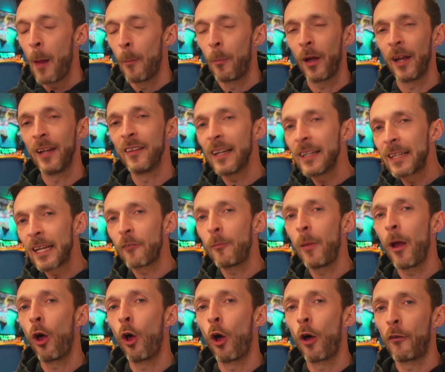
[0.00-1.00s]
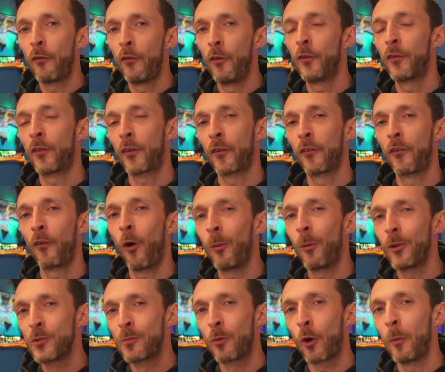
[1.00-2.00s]
But it did give me a lot of food for thought,
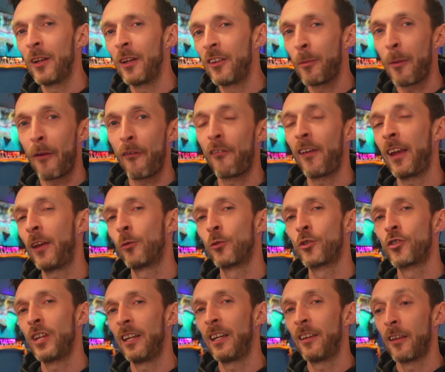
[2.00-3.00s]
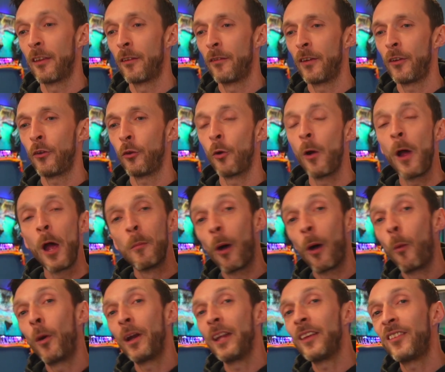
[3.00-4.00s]
which brought me to my final trade of the video. But
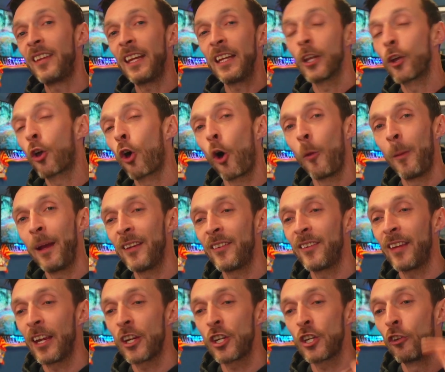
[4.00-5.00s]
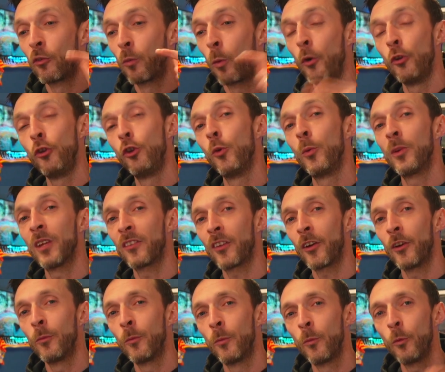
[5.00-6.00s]
I want to see in the comment sections what you would have
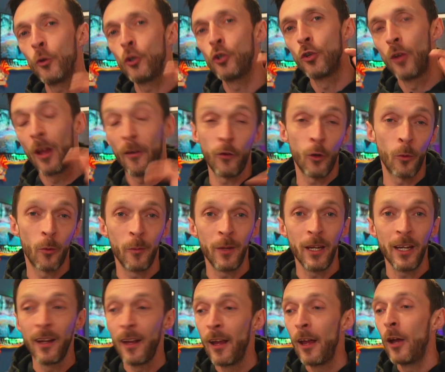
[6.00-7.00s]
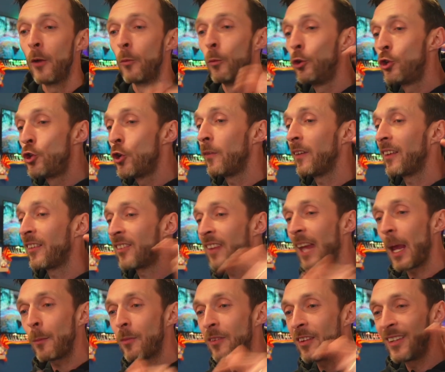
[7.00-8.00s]
done if you were me. Would you have
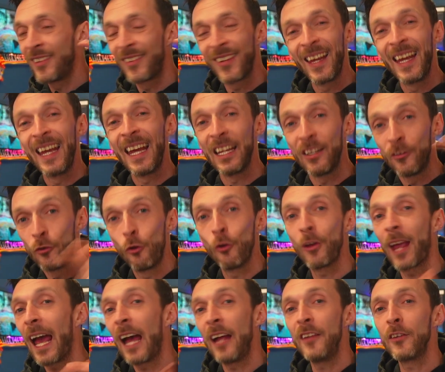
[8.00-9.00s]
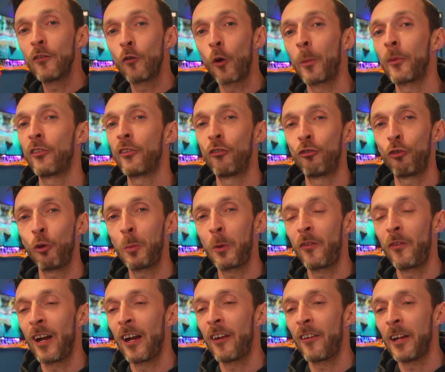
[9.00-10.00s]
accepted and took Andy Robertson's super
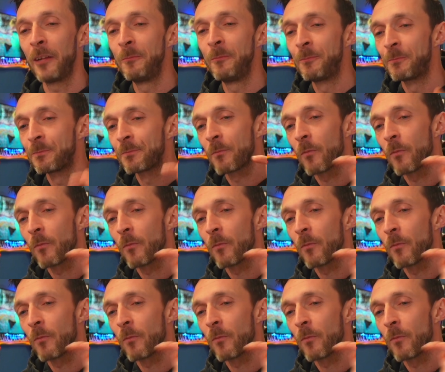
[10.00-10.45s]
rare in?